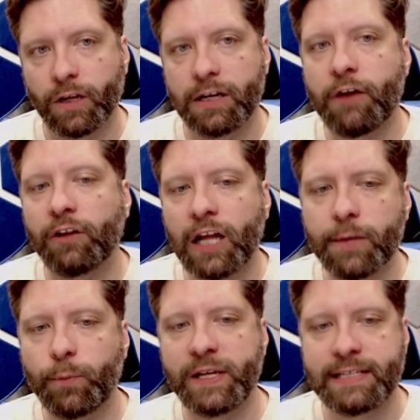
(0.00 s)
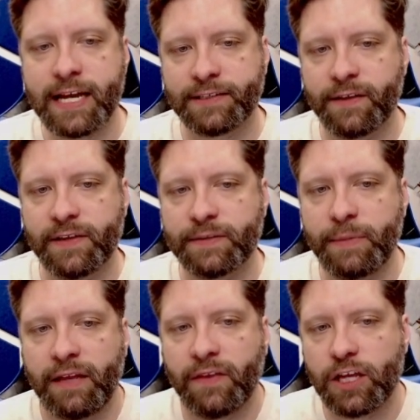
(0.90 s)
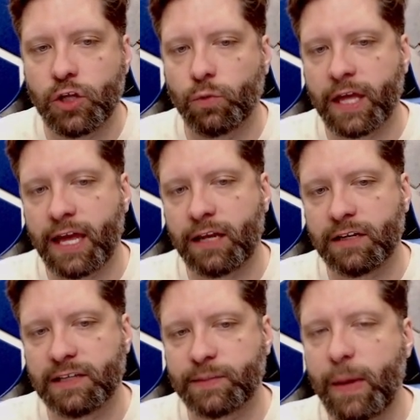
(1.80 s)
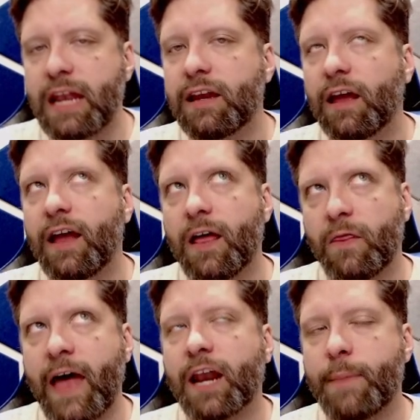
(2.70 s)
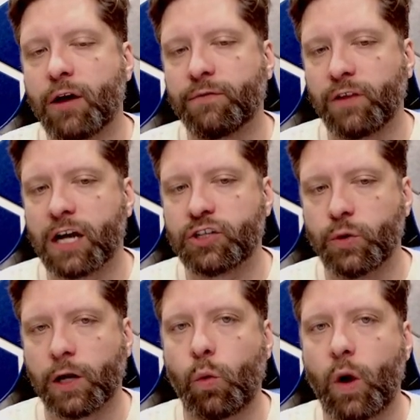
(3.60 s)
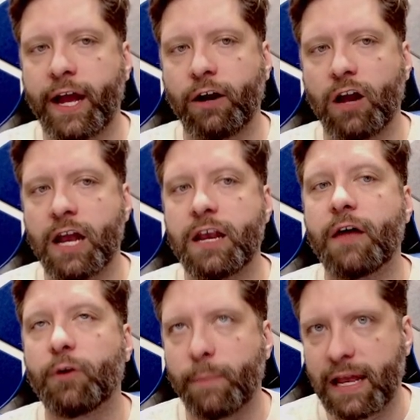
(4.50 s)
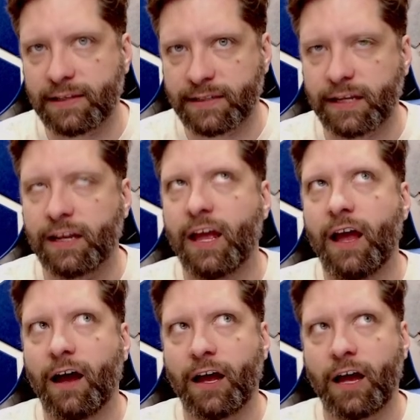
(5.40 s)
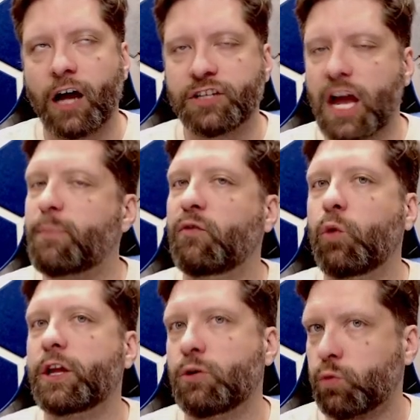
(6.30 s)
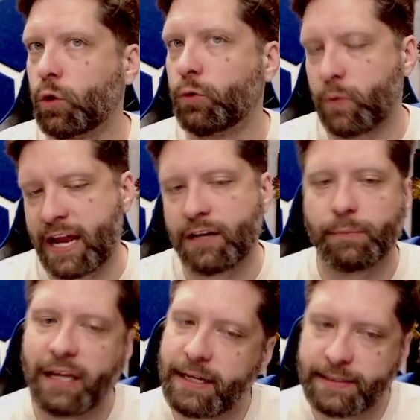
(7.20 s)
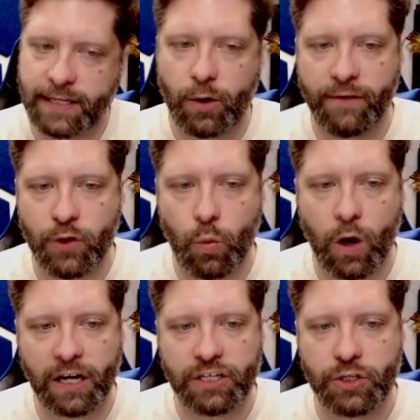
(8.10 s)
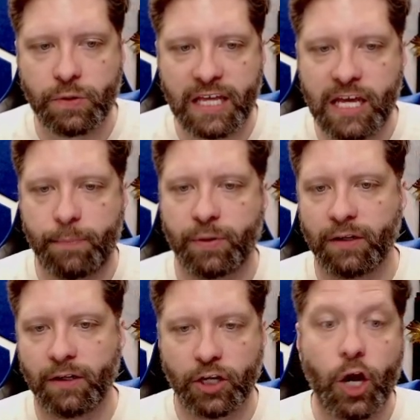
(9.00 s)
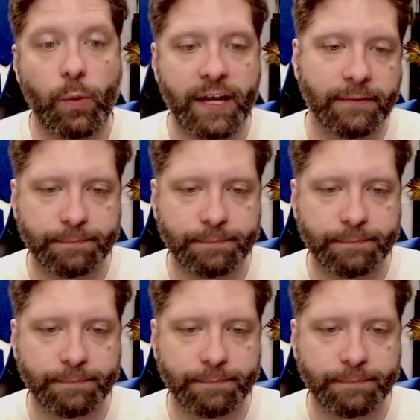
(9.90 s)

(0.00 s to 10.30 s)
Now, the luck points next to this mean that you can spend that amount of luck to acquire another benison on top of what you rolled randomly. So if you wanted to keep going.